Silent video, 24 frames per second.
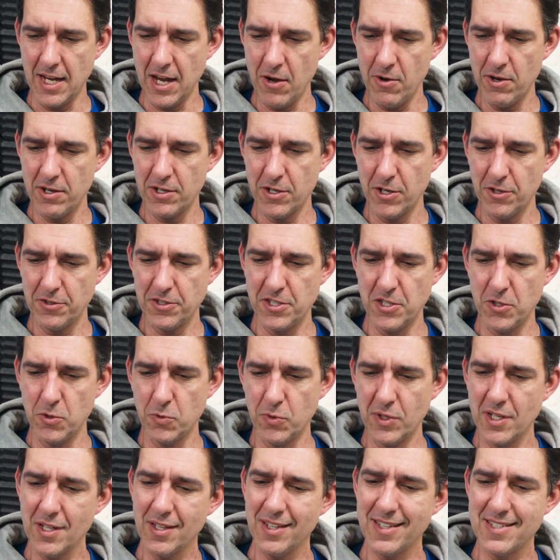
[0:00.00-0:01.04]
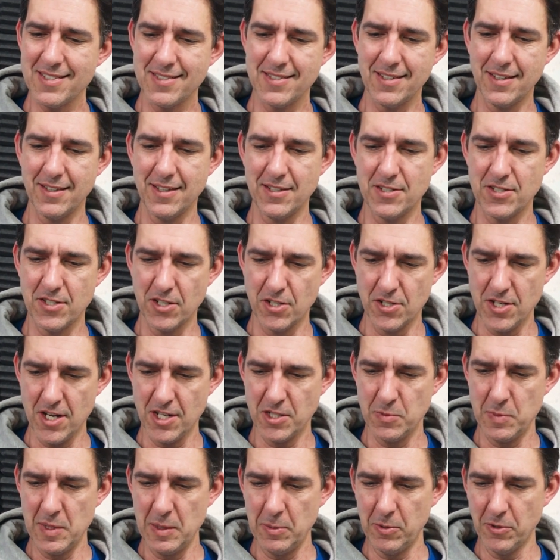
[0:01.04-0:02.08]
how on earth do you realistically
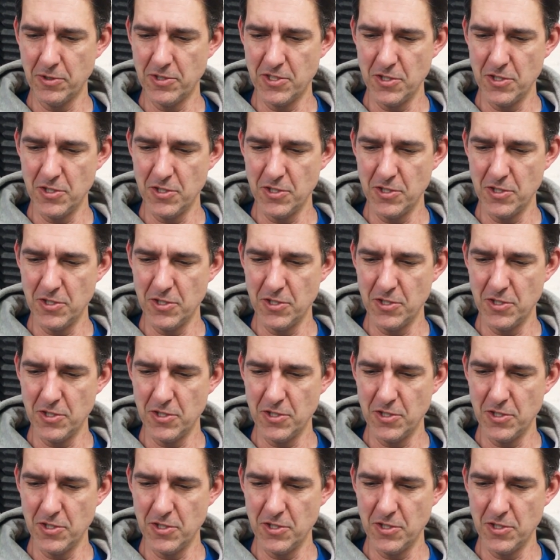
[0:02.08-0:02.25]
suggest people